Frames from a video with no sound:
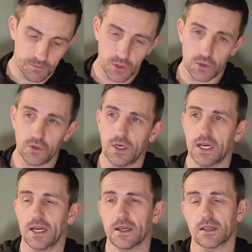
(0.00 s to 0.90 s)
So
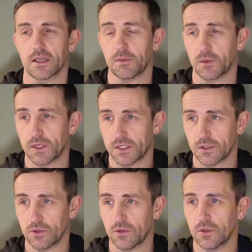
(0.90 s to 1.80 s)
a couple of weeks
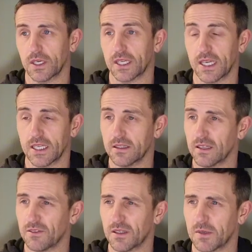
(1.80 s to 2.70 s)
ago, again,
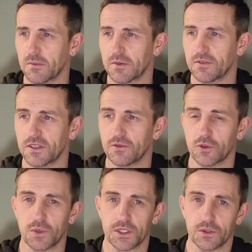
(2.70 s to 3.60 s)
I think it might have been
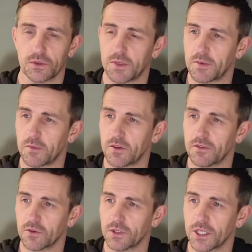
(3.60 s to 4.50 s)
3-4 weeks ago, maybe a
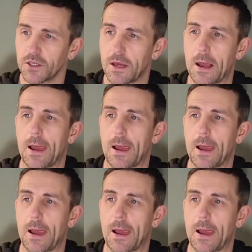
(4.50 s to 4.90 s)
month ago now,